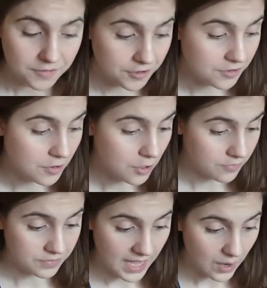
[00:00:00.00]
For
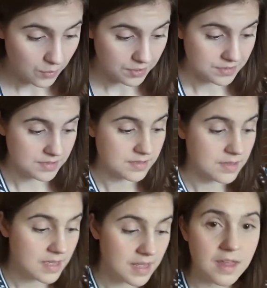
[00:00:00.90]
flowers,
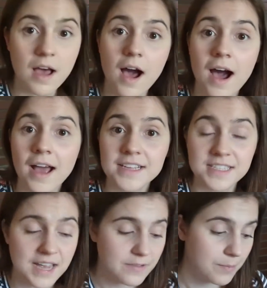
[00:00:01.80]
I
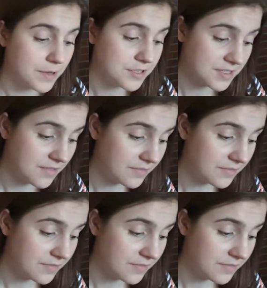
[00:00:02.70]
saved a bunch of